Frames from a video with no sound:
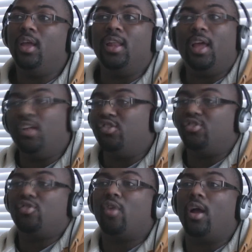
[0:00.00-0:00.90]
and I
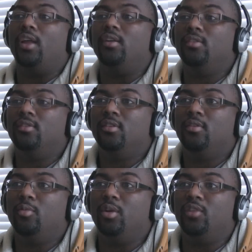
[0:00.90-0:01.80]
just cried
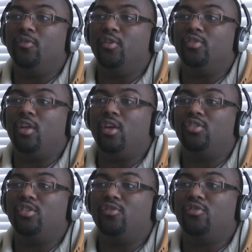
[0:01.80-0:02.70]
when he first
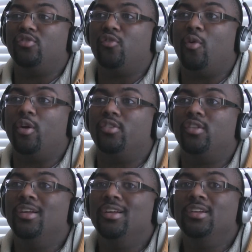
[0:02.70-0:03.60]
lost to
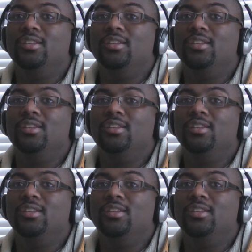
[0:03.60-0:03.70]
Forrest.